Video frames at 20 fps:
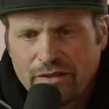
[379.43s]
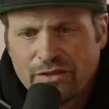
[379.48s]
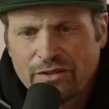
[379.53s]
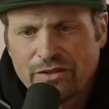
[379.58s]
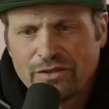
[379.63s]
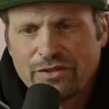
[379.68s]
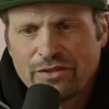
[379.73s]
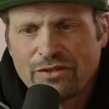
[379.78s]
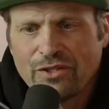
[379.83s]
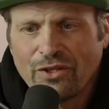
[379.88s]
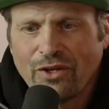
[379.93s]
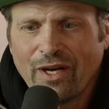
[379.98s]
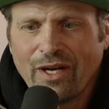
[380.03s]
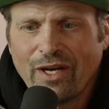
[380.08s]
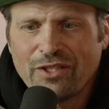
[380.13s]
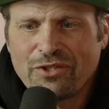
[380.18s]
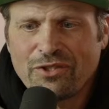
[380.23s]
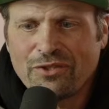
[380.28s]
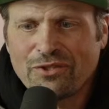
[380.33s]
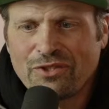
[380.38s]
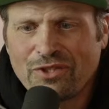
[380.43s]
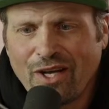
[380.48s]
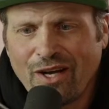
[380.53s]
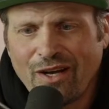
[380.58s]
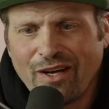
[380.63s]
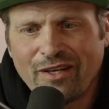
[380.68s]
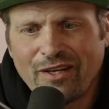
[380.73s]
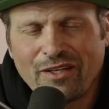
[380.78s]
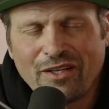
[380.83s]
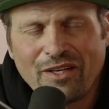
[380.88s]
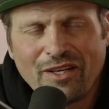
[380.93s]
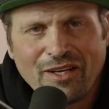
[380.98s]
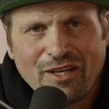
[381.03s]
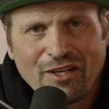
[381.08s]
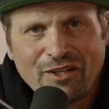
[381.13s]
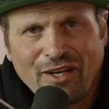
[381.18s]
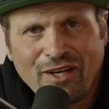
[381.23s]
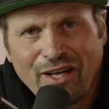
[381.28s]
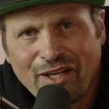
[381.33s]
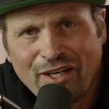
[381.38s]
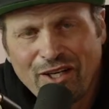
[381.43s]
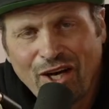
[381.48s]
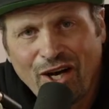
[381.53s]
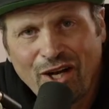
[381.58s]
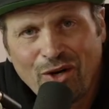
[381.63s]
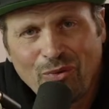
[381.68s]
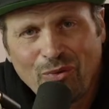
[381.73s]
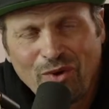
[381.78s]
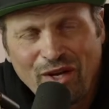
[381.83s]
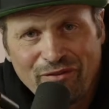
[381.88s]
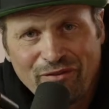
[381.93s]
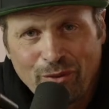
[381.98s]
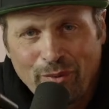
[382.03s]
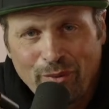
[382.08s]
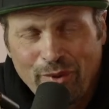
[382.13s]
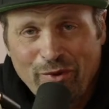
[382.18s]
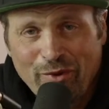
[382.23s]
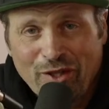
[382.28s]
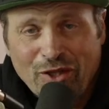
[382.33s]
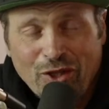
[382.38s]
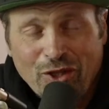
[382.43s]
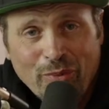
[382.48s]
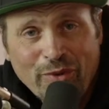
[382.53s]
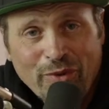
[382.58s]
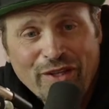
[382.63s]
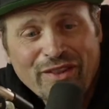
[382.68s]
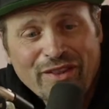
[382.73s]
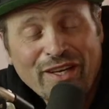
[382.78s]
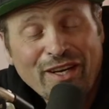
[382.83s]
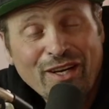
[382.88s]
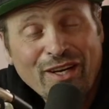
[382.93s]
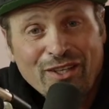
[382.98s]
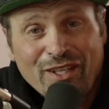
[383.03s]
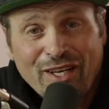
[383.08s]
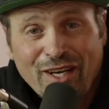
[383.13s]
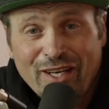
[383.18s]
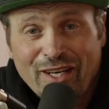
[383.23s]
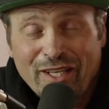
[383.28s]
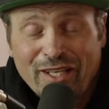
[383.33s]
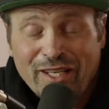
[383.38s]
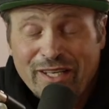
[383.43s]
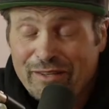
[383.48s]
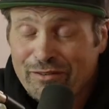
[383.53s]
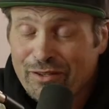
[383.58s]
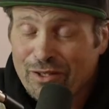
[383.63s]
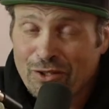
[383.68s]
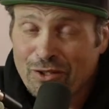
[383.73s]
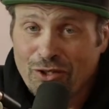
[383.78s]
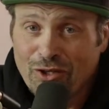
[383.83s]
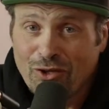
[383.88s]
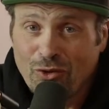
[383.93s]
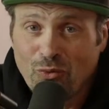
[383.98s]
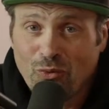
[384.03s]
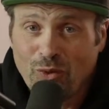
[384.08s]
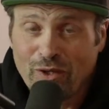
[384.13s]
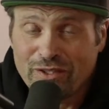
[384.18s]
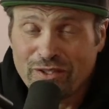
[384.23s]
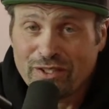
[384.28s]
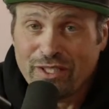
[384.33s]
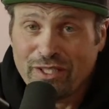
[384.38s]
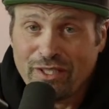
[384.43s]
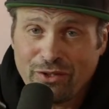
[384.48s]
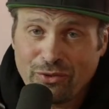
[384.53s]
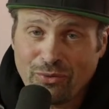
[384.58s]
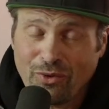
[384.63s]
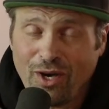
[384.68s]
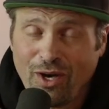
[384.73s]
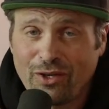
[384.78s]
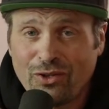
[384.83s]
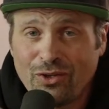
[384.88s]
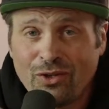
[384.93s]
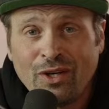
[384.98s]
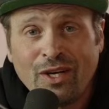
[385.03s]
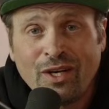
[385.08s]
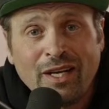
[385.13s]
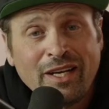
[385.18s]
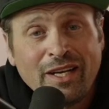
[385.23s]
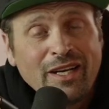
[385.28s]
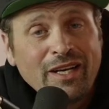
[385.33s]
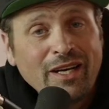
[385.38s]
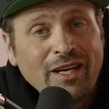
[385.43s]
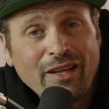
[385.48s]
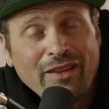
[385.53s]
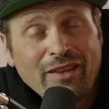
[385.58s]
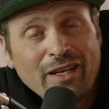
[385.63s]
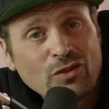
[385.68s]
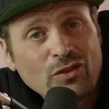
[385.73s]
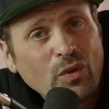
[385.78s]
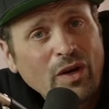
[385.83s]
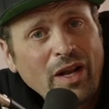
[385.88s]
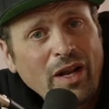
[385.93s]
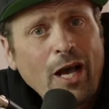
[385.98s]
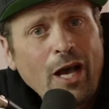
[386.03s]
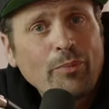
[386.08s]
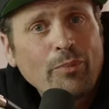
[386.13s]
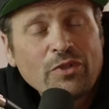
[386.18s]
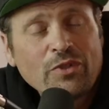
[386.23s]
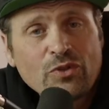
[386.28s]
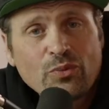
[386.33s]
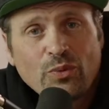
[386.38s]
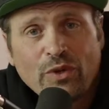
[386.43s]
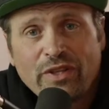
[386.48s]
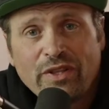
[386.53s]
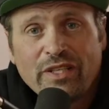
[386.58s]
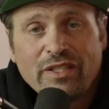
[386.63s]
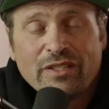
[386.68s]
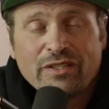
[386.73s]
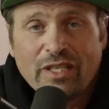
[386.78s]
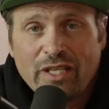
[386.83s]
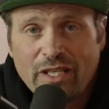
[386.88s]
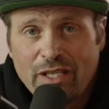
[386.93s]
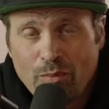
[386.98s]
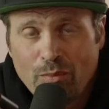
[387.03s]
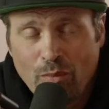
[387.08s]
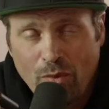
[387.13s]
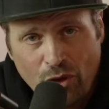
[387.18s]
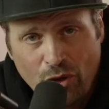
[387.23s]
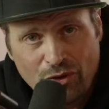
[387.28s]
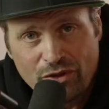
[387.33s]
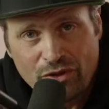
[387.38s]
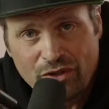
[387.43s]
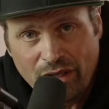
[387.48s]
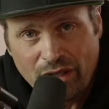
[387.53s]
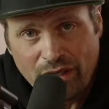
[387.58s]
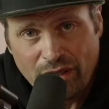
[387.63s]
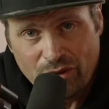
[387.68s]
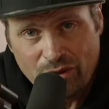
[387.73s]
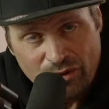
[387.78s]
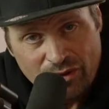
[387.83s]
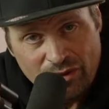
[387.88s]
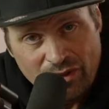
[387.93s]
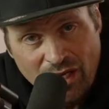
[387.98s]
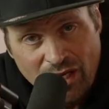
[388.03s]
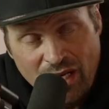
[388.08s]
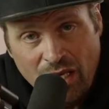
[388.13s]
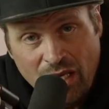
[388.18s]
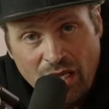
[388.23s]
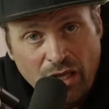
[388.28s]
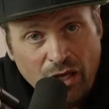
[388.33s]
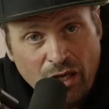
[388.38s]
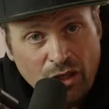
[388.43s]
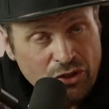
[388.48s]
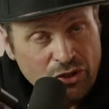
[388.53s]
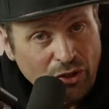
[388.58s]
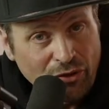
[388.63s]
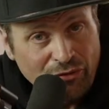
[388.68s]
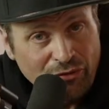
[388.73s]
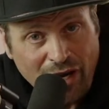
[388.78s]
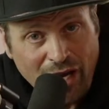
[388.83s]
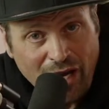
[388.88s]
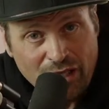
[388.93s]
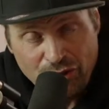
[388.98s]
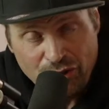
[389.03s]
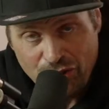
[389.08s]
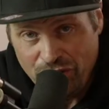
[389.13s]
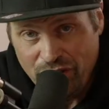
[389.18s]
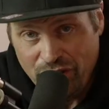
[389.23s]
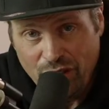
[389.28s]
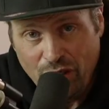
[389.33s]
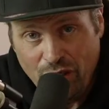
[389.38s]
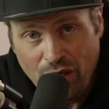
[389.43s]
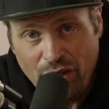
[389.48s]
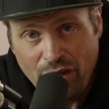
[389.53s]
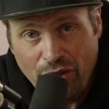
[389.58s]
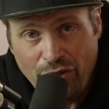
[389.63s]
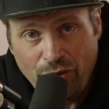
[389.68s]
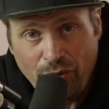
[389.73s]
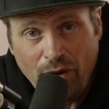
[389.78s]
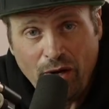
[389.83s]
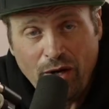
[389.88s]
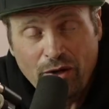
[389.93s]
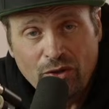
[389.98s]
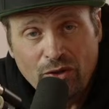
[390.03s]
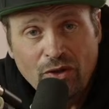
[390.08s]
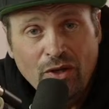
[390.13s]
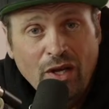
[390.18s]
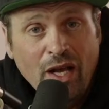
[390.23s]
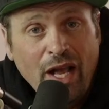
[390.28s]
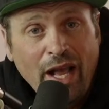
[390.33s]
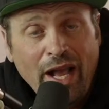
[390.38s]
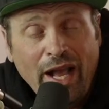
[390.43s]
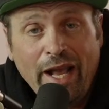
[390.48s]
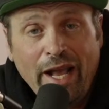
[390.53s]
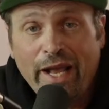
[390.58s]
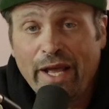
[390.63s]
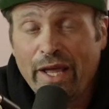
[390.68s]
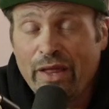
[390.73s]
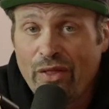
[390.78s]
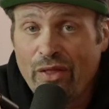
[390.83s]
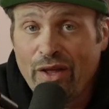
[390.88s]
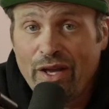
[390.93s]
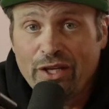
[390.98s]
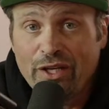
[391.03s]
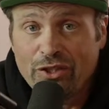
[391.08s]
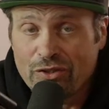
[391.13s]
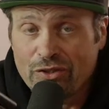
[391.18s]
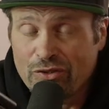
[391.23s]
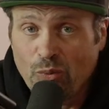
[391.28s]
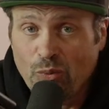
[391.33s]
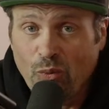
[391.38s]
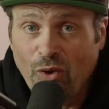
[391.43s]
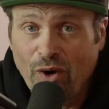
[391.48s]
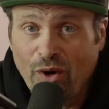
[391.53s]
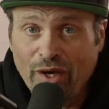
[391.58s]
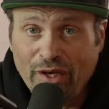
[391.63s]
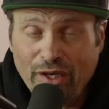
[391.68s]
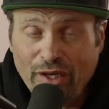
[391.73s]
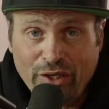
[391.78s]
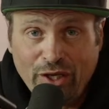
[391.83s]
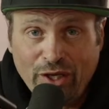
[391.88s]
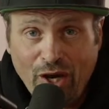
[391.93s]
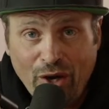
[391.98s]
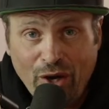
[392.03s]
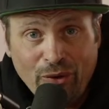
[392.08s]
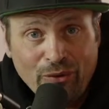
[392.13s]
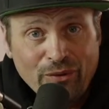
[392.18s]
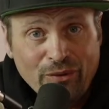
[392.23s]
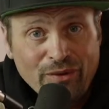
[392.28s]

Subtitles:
So as you saw, it kind of got away from him a little bit there. Got to give it a little whiskey throttle. And that's what happens with these e-motorcycles. They're so fast, you get on the throttle and they just want to go.